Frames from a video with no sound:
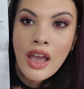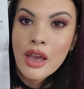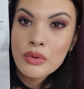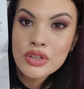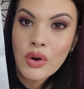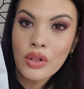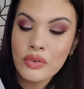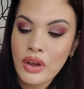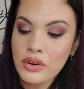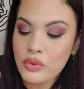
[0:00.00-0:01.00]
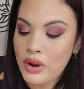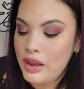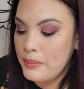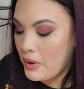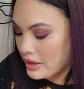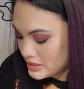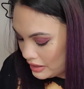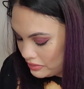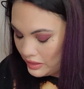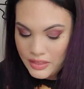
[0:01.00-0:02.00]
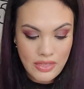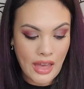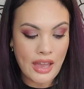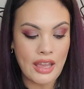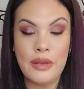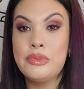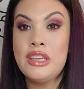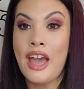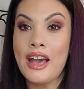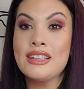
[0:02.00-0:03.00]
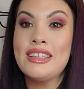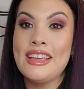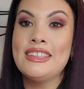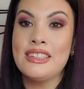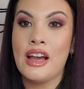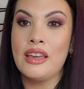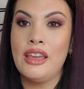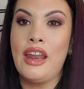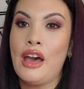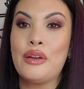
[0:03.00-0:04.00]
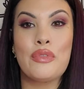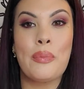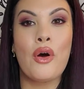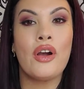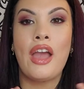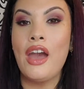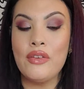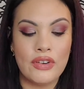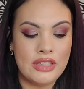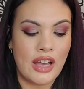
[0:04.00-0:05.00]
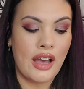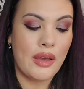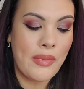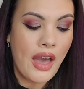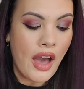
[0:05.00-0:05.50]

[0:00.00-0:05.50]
It was an all-around great box. I think that ipsyx is knocking it out of the park every time.